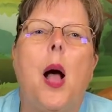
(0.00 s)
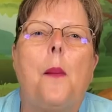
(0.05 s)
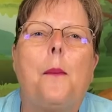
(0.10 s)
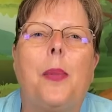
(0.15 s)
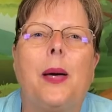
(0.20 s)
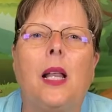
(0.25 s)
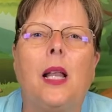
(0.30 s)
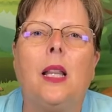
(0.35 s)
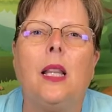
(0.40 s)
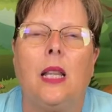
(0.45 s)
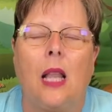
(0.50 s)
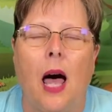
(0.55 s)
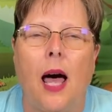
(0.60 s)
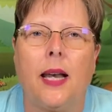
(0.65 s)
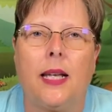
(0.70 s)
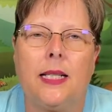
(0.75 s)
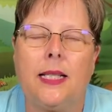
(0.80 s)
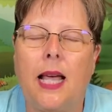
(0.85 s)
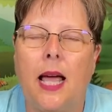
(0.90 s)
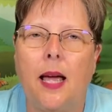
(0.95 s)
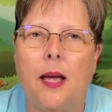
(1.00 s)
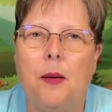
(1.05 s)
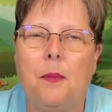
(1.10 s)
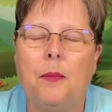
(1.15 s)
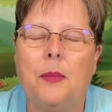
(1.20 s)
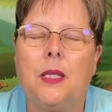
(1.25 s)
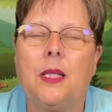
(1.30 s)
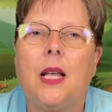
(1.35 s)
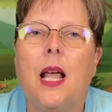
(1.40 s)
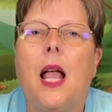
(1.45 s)
But a lot of
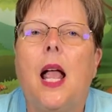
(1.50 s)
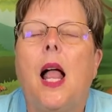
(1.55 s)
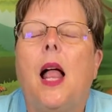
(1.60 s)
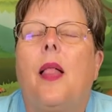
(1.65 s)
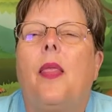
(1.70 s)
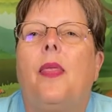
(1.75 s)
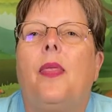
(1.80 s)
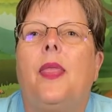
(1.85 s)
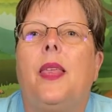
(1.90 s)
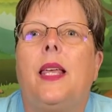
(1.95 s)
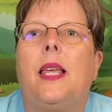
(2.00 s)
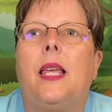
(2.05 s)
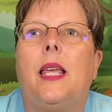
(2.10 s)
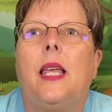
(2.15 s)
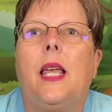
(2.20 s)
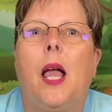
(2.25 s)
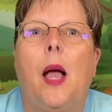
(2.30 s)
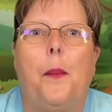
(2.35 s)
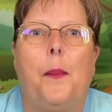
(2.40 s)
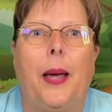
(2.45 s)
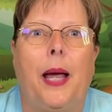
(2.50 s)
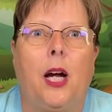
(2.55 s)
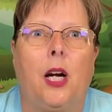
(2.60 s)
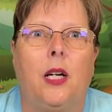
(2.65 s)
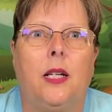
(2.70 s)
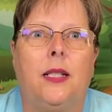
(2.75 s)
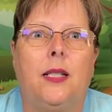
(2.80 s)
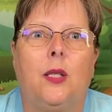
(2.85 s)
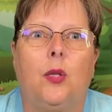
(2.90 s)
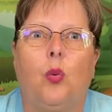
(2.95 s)
times the
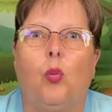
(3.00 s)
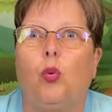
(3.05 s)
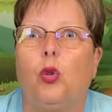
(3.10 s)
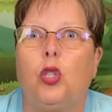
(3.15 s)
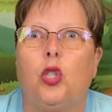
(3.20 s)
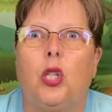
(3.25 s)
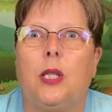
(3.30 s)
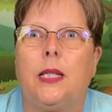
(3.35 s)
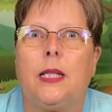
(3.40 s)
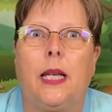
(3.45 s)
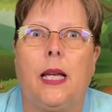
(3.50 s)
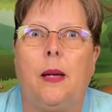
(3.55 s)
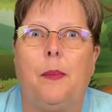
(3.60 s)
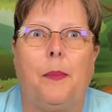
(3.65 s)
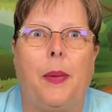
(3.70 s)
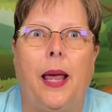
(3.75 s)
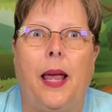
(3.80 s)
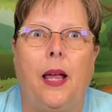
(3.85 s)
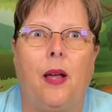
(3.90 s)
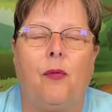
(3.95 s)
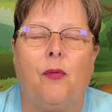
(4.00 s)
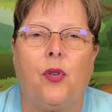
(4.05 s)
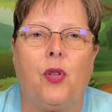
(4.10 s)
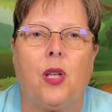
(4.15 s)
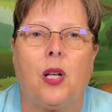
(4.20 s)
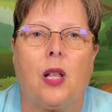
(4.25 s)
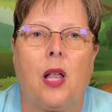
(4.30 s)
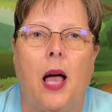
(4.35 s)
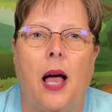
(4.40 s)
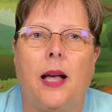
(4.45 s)
parents will just keep paying for the
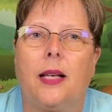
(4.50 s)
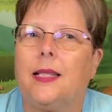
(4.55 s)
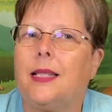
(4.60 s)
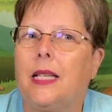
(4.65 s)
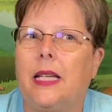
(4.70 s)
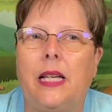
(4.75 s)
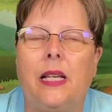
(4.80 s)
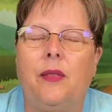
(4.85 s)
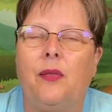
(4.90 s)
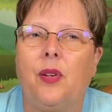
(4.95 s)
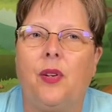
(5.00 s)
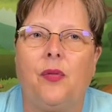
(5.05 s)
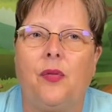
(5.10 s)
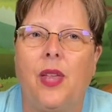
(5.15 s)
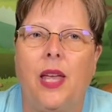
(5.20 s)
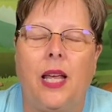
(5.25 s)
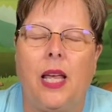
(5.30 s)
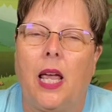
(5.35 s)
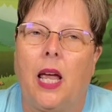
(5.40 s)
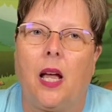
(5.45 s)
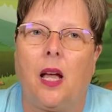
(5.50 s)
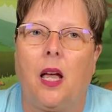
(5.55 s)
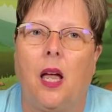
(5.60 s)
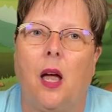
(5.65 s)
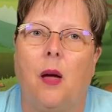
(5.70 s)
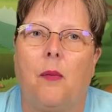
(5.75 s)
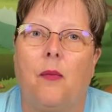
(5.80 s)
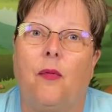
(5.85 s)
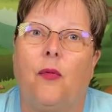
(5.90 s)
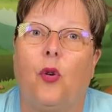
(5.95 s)
class even if they can't
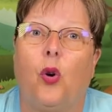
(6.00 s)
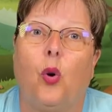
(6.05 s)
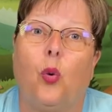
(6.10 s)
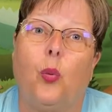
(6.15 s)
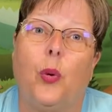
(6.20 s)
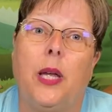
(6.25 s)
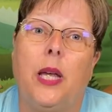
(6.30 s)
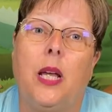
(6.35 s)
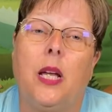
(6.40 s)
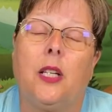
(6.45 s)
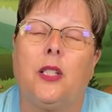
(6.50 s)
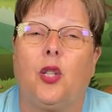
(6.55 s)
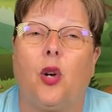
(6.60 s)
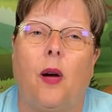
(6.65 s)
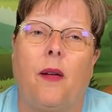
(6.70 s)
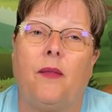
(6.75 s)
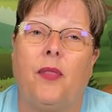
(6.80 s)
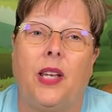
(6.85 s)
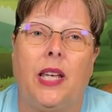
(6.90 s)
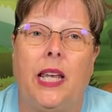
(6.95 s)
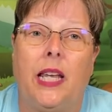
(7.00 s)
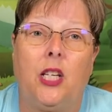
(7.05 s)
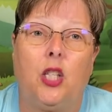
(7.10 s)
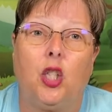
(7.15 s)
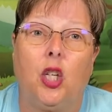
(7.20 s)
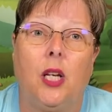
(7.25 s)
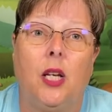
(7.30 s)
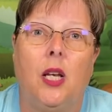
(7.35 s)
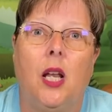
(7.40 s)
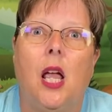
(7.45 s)
come for a week because they're on
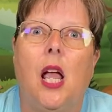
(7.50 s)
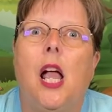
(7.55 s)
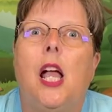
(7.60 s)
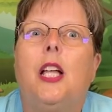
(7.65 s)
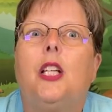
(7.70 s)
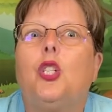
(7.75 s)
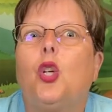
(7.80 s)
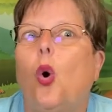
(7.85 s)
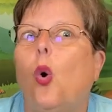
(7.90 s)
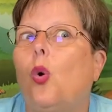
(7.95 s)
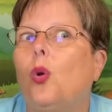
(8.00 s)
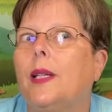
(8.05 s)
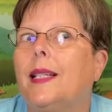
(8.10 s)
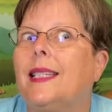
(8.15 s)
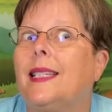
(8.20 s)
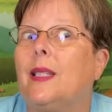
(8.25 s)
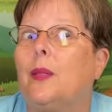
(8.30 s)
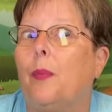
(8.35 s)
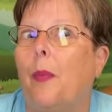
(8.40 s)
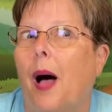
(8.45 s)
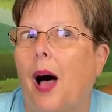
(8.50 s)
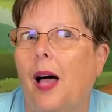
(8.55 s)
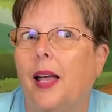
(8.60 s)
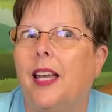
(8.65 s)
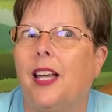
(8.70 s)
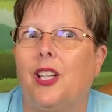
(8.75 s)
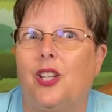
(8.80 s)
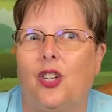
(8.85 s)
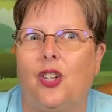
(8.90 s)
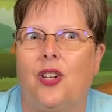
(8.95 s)
vacation, to hold a spot
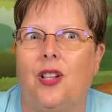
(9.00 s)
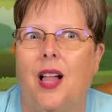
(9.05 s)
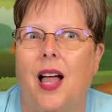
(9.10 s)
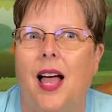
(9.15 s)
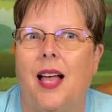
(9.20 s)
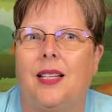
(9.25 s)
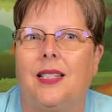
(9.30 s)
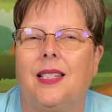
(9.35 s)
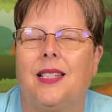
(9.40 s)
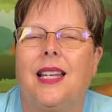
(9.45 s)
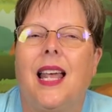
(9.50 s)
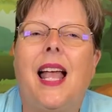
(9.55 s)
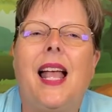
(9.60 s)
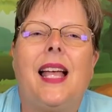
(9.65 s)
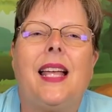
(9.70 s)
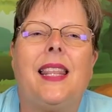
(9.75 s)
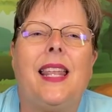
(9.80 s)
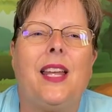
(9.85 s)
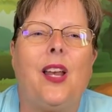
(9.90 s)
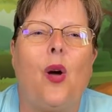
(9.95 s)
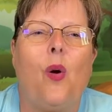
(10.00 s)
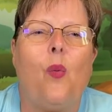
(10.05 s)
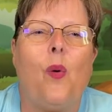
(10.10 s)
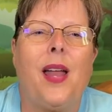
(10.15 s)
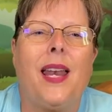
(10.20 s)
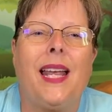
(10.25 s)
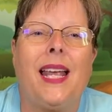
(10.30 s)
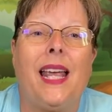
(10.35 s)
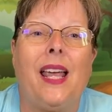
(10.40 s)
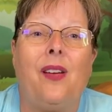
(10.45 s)
in your class. They don't want
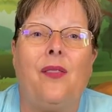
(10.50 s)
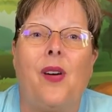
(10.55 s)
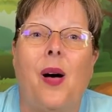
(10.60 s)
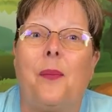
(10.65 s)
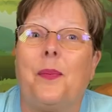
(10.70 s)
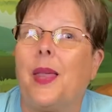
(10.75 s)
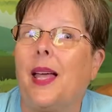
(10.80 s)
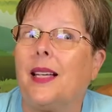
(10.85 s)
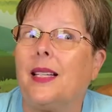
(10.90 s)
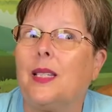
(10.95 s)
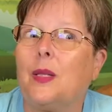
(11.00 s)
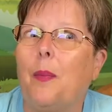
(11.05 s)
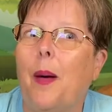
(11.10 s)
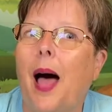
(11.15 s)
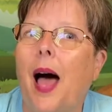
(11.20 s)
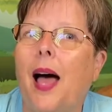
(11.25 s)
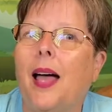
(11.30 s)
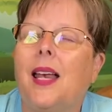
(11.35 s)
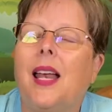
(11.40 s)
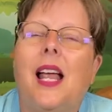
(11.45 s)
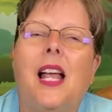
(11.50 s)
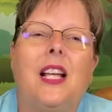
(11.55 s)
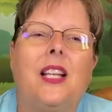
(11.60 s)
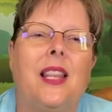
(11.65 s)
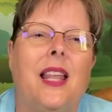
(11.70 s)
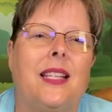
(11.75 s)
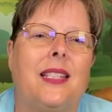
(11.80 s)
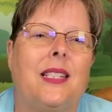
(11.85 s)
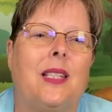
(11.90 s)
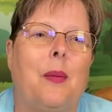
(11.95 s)
to give up that spot
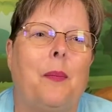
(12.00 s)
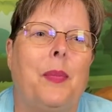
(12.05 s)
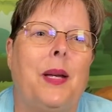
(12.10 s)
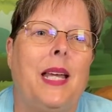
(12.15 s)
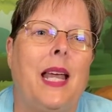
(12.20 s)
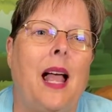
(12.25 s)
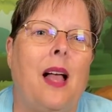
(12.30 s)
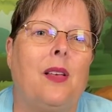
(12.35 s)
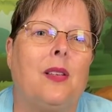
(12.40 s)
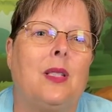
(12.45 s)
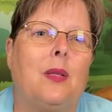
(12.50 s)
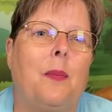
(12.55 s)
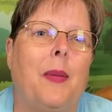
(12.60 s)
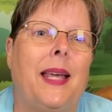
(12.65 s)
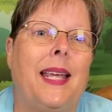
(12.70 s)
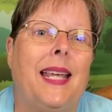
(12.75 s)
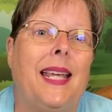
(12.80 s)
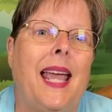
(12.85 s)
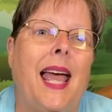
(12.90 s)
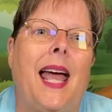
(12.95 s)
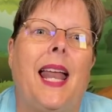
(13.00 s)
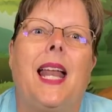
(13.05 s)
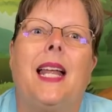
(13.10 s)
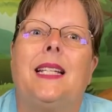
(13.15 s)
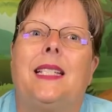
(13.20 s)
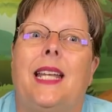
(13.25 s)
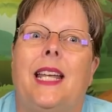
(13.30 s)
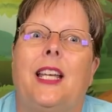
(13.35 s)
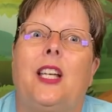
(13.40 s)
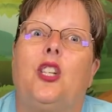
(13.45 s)
that somebody else might get and
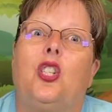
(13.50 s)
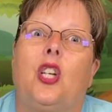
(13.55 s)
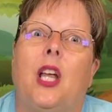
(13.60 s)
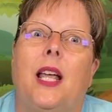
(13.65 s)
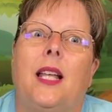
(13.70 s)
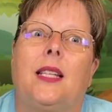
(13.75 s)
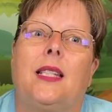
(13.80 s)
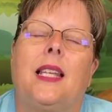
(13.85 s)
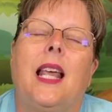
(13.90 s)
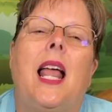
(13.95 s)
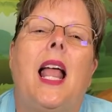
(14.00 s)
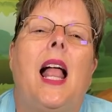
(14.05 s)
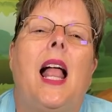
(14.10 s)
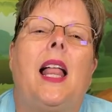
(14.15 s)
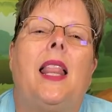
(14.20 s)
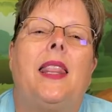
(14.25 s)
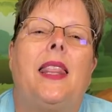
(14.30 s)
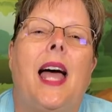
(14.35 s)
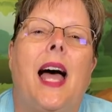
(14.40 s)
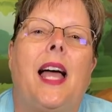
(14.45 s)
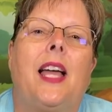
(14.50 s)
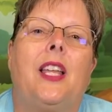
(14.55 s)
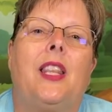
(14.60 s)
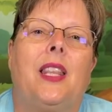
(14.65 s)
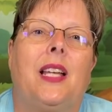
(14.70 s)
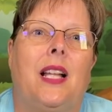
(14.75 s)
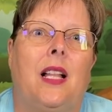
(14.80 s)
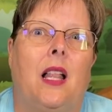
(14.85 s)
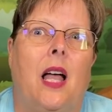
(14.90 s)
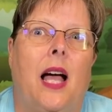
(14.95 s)
take a chance that the
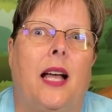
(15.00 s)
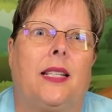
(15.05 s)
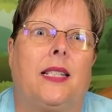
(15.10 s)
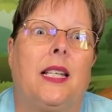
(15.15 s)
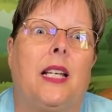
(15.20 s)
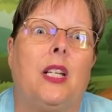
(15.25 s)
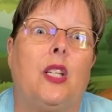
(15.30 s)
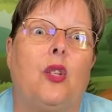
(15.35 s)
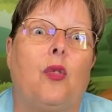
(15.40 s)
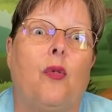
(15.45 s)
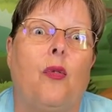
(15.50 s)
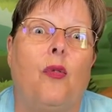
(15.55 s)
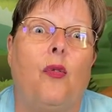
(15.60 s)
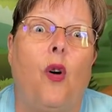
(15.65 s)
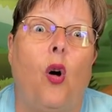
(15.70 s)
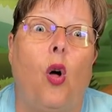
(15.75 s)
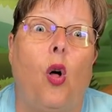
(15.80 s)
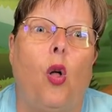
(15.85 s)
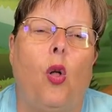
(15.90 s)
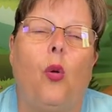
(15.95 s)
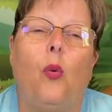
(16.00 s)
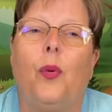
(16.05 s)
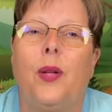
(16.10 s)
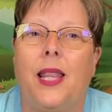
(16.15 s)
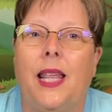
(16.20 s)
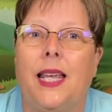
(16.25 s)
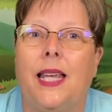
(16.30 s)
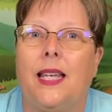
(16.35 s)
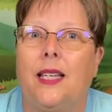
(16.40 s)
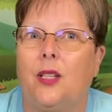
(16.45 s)
class is full when
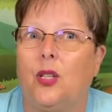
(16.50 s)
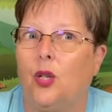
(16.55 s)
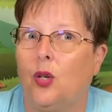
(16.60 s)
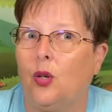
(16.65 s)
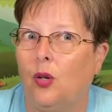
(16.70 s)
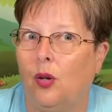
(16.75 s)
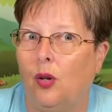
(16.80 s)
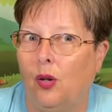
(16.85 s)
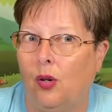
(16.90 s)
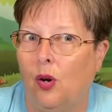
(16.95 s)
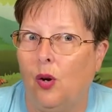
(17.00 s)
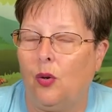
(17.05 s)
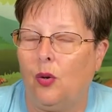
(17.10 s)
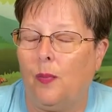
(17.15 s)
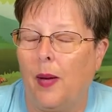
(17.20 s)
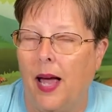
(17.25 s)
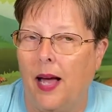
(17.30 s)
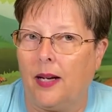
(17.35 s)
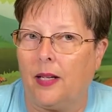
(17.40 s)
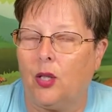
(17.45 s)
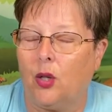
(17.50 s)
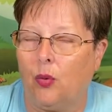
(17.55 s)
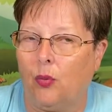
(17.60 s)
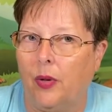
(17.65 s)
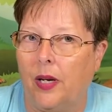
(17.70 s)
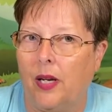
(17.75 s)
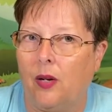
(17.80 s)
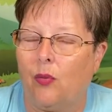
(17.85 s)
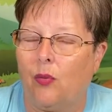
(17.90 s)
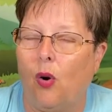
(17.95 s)
they get to go back to
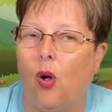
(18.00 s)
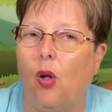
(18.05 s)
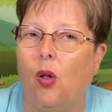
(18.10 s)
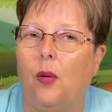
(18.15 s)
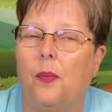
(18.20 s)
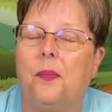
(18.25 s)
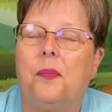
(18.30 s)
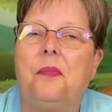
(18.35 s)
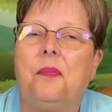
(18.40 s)
re-enroll.